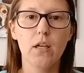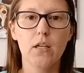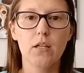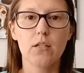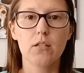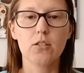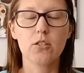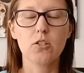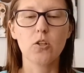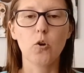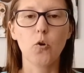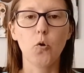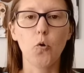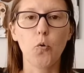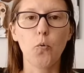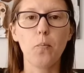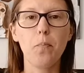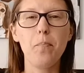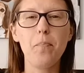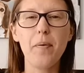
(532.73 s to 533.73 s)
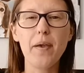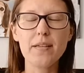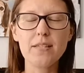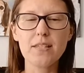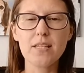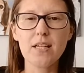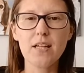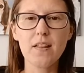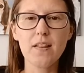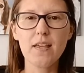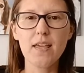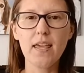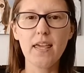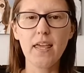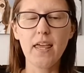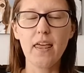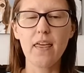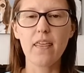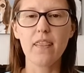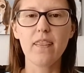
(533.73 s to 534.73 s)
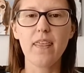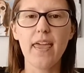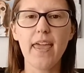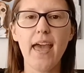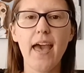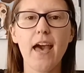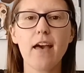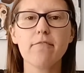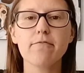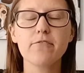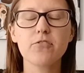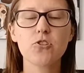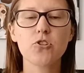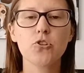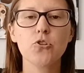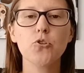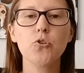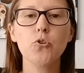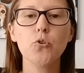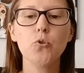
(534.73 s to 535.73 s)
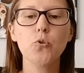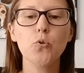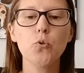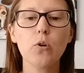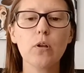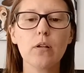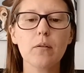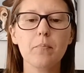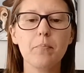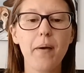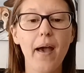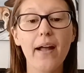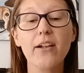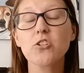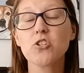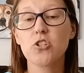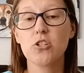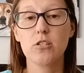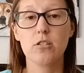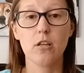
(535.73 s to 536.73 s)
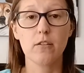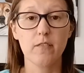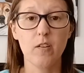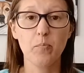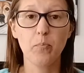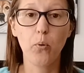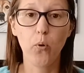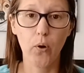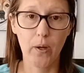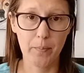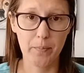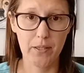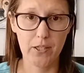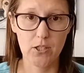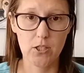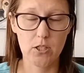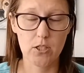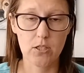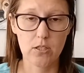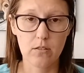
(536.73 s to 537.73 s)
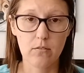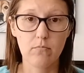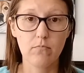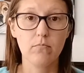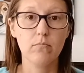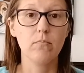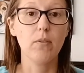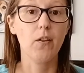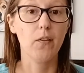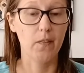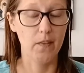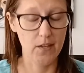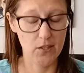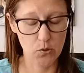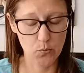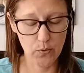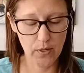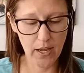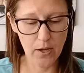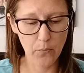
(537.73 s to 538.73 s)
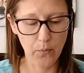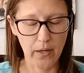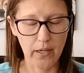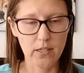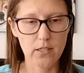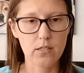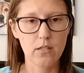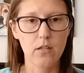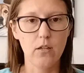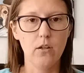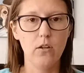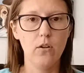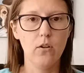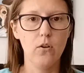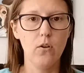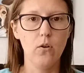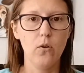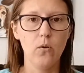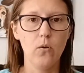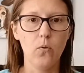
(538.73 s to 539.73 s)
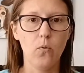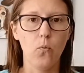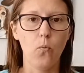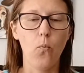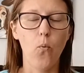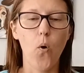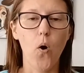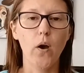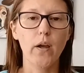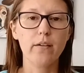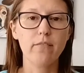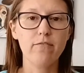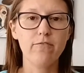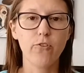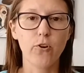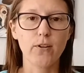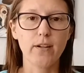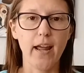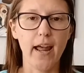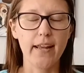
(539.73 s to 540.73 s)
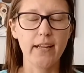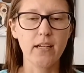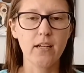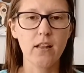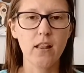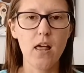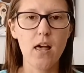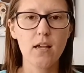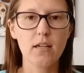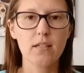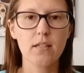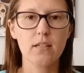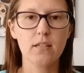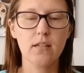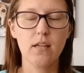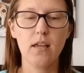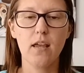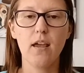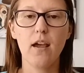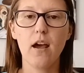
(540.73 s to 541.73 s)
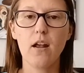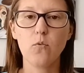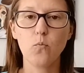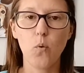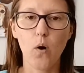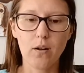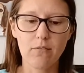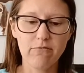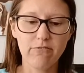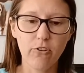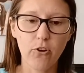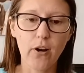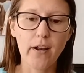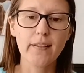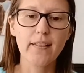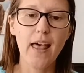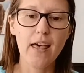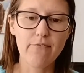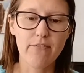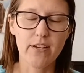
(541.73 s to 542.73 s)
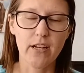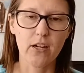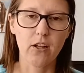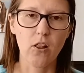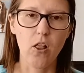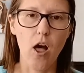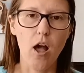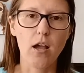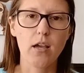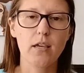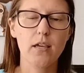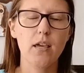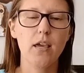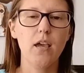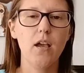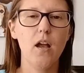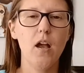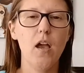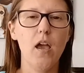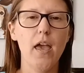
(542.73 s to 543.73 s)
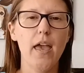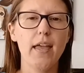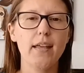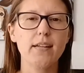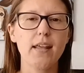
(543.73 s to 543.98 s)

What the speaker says: So basically, they have 2 batches of appointments, at least when I went. One for 9 o'clock and one for 11 o'clock. And